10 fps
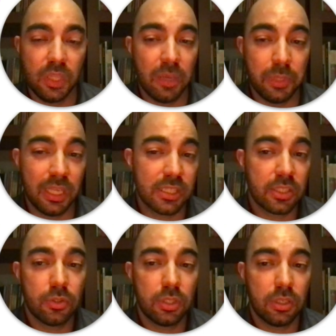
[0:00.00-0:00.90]
I mean, it's
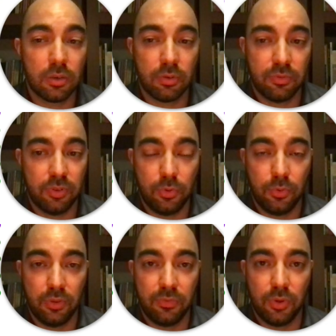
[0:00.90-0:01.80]
good to know if
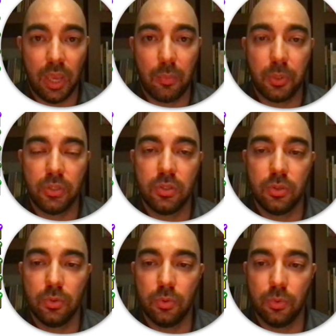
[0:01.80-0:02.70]
you happen
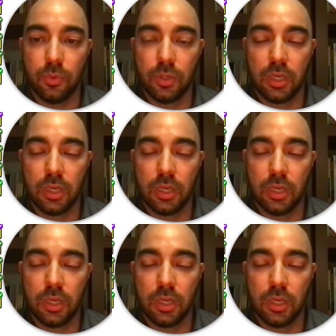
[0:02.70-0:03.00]
to